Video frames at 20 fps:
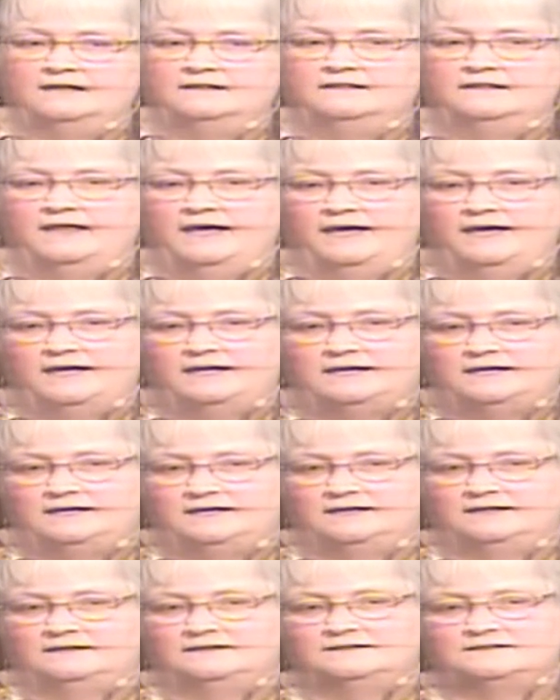That
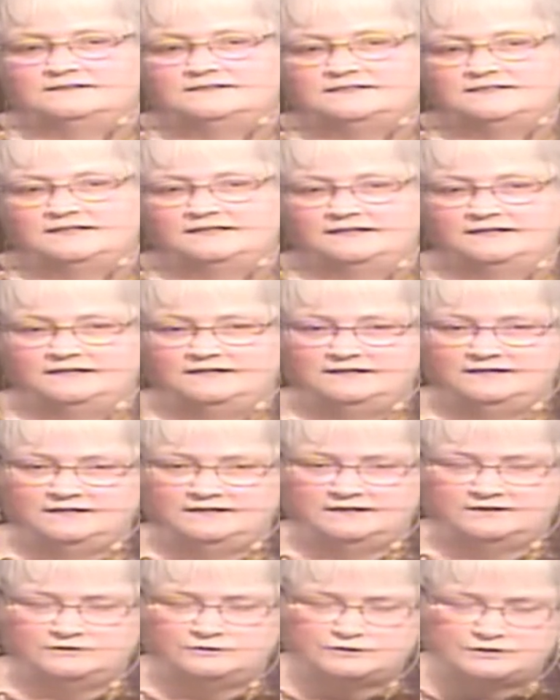is the
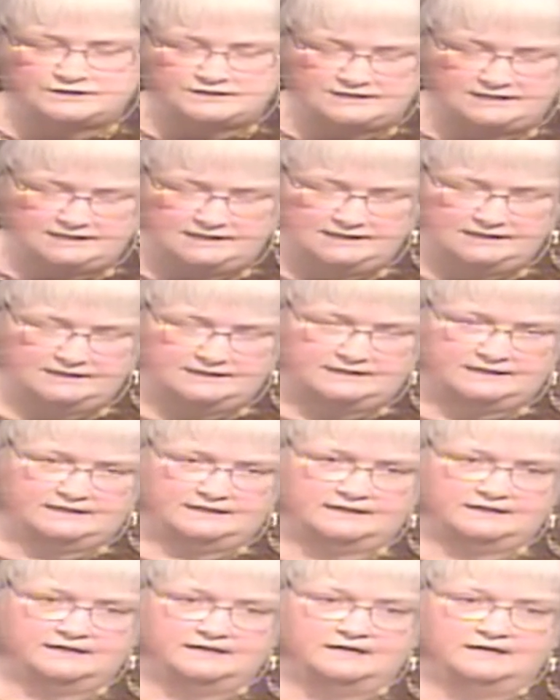
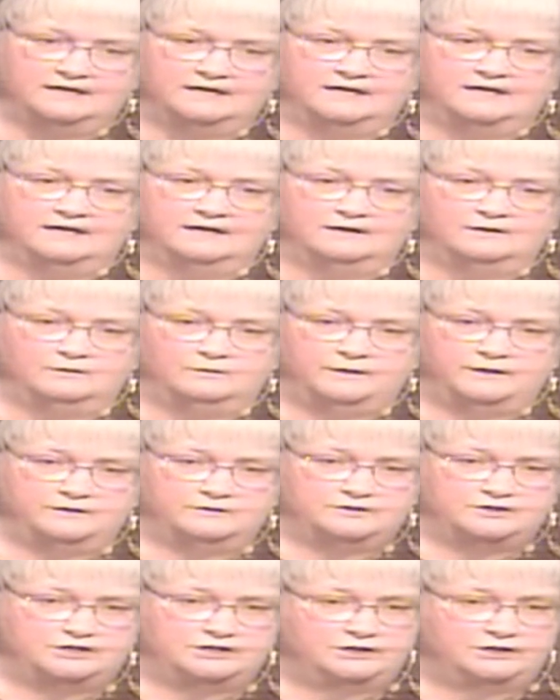understanding, whether she